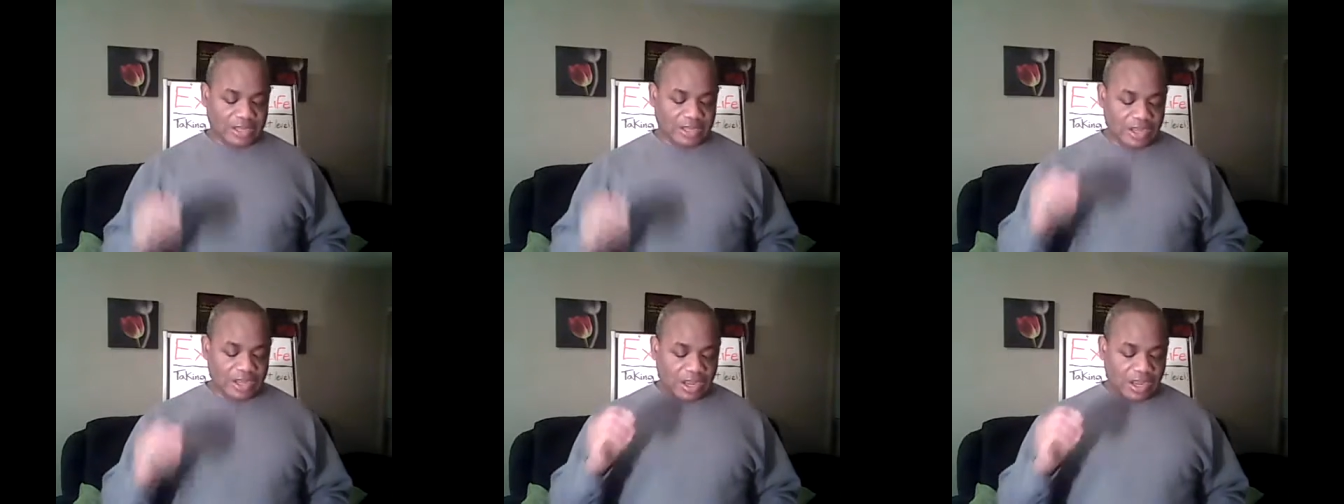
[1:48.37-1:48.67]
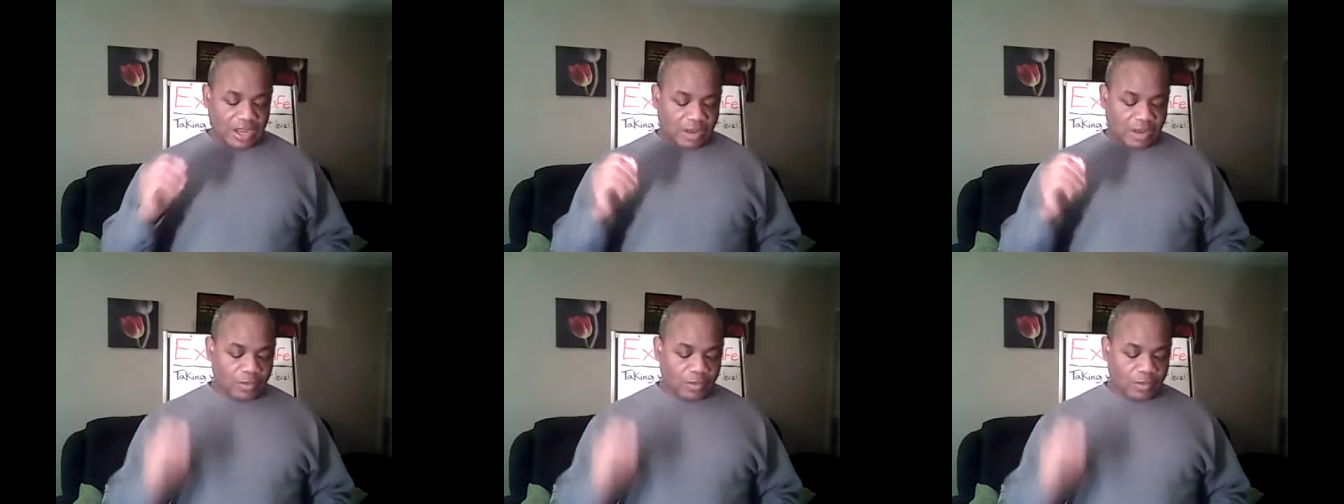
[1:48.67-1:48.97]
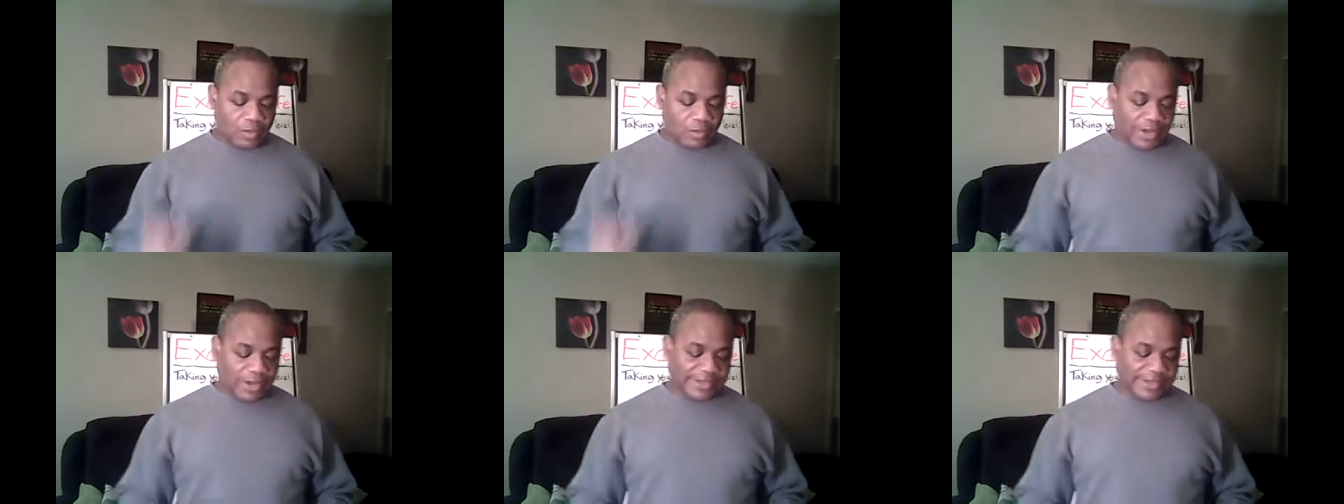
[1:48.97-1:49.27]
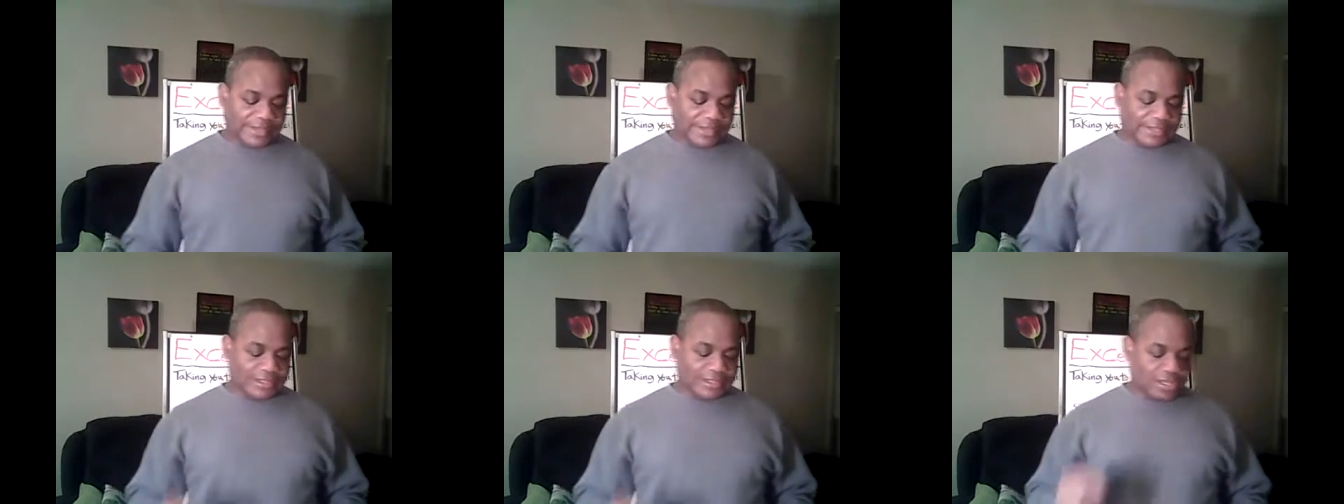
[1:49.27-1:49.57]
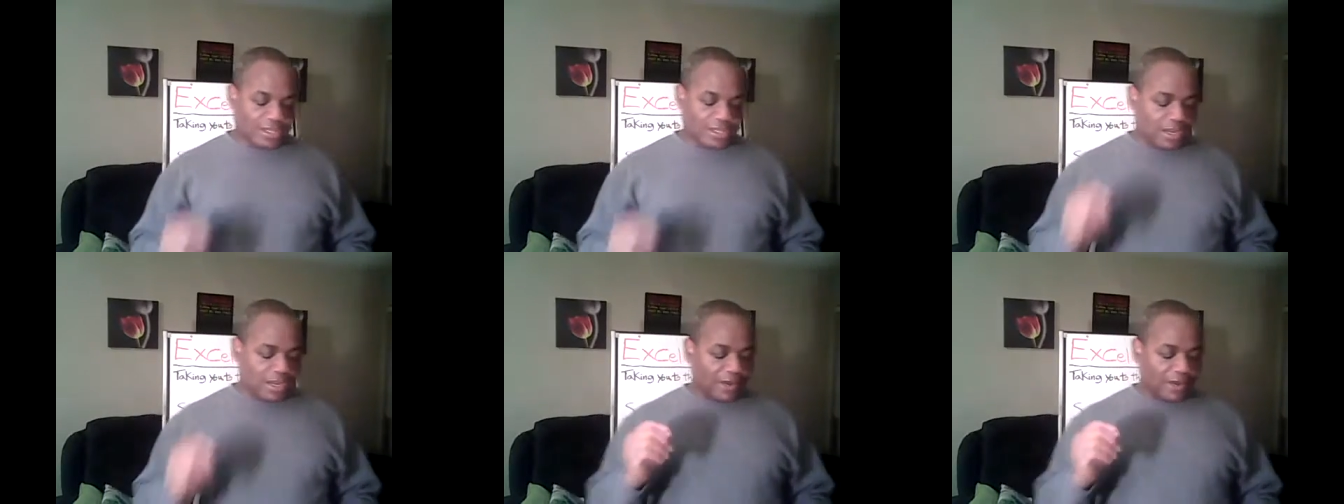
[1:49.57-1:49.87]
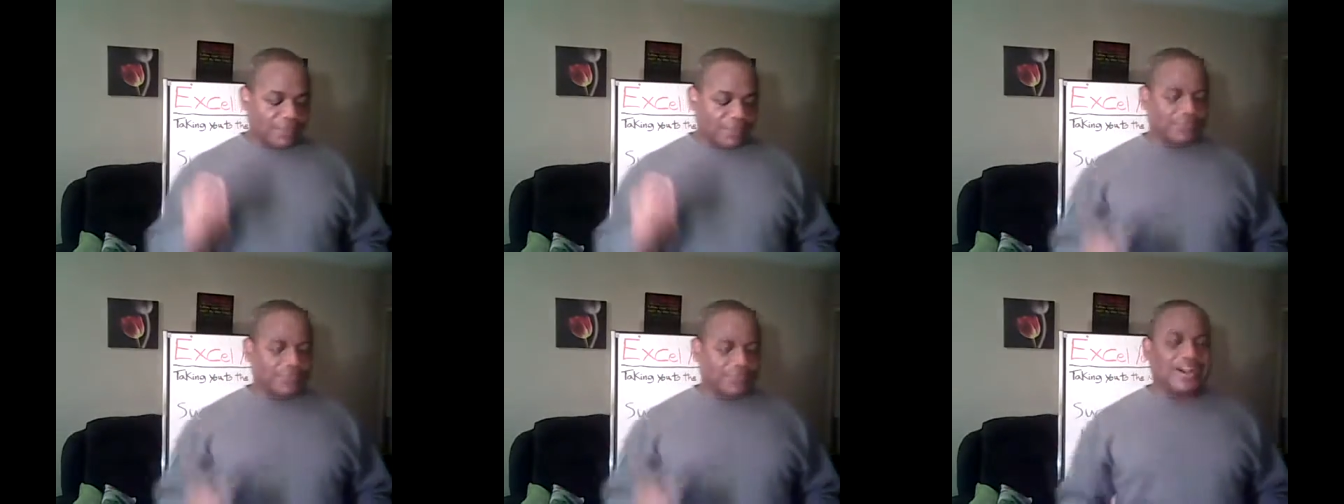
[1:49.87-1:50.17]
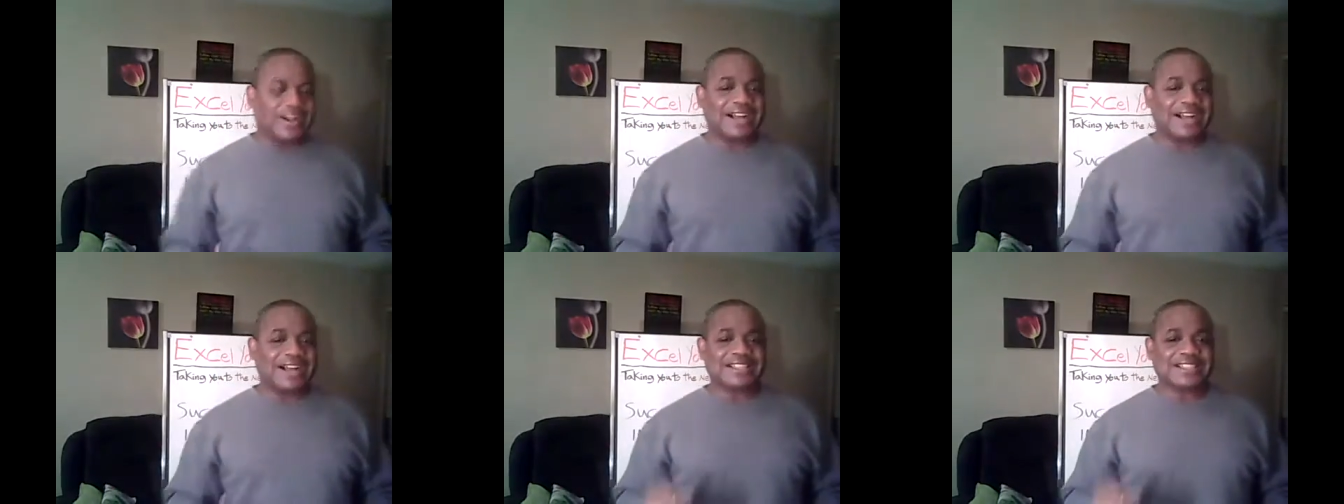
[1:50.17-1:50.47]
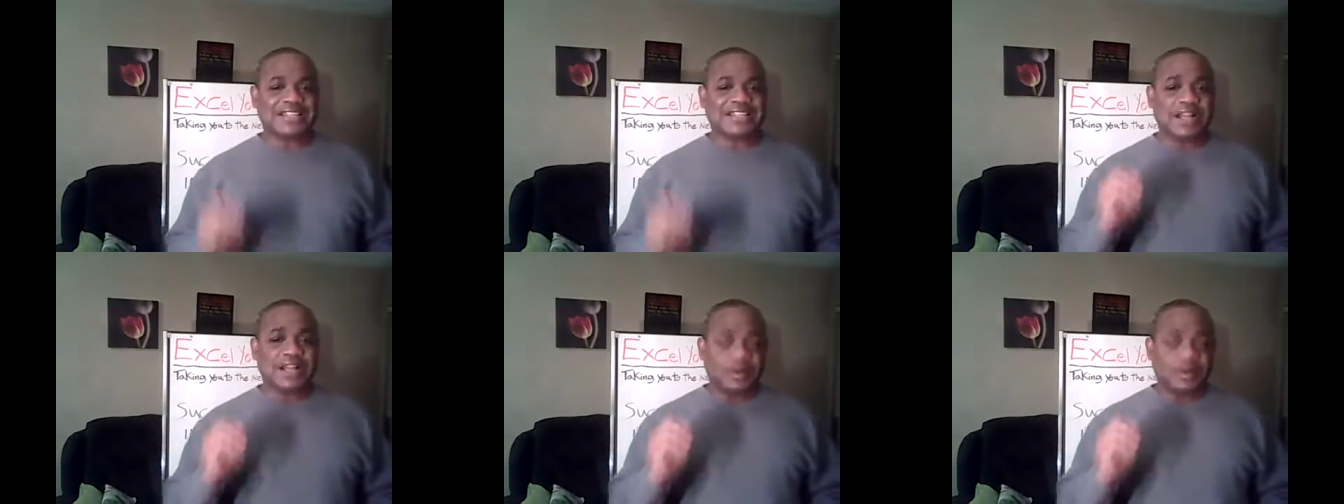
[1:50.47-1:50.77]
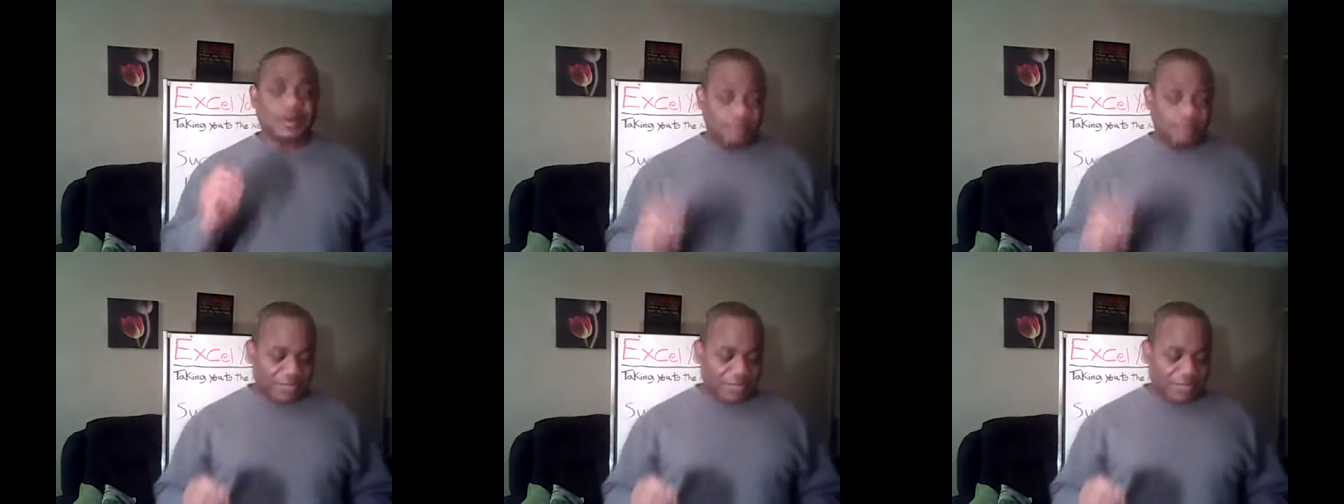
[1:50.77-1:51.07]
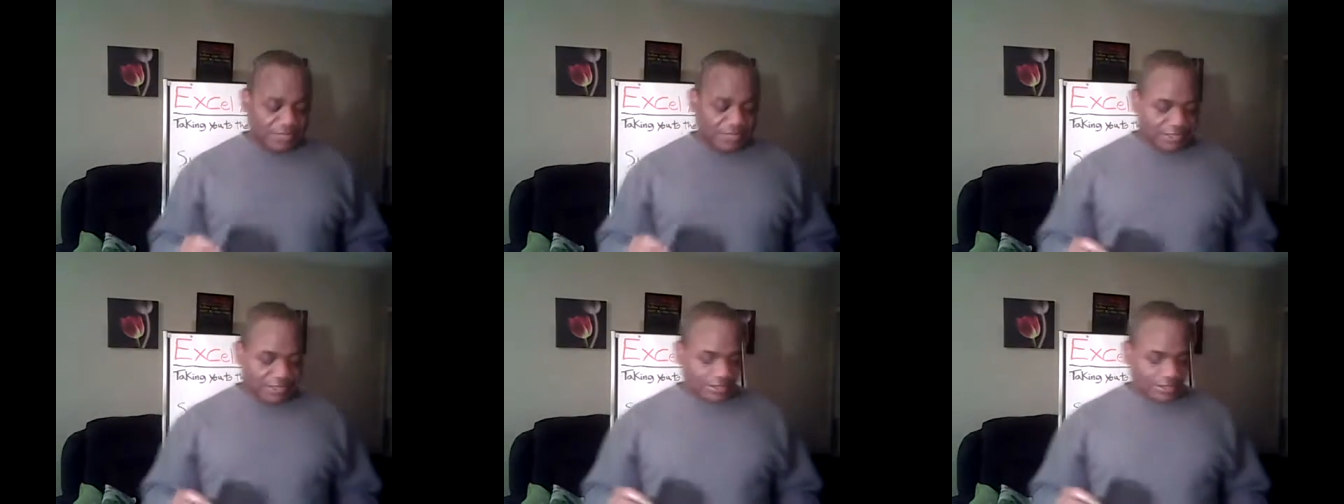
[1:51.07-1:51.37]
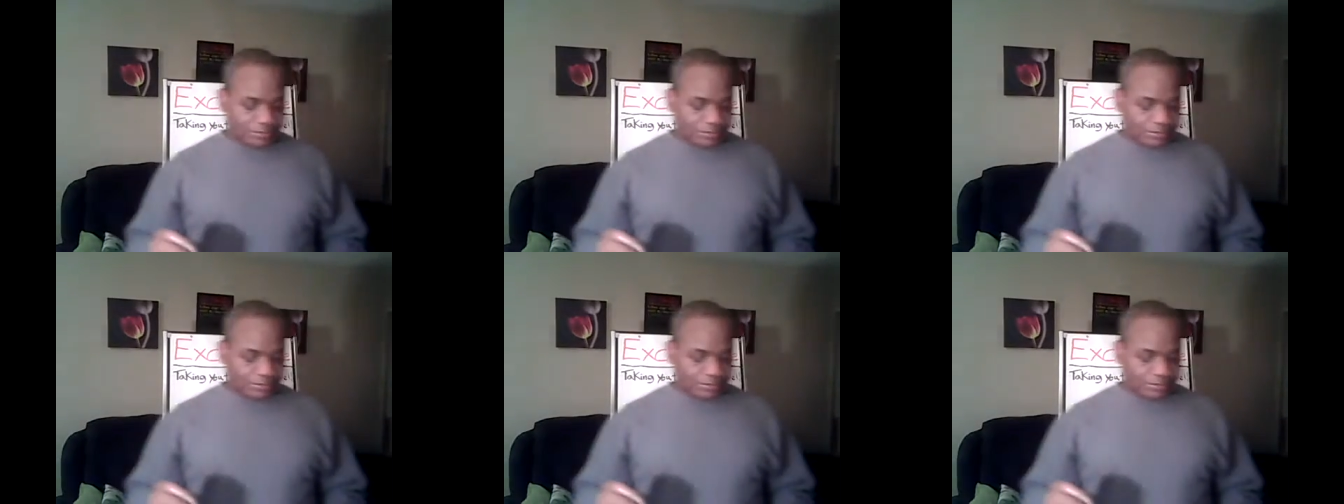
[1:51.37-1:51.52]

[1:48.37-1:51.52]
how wide, how fast, how big,